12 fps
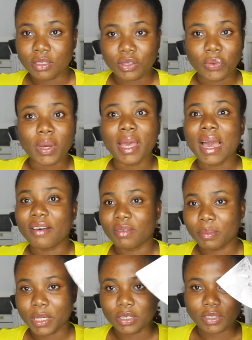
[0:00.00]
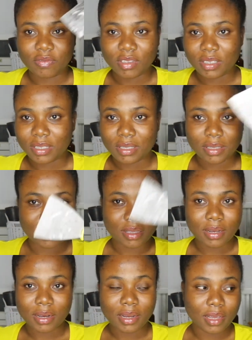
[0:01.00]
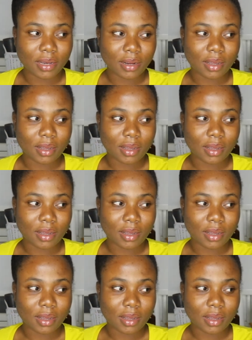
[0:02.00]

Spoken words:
So I have a bunch of this laying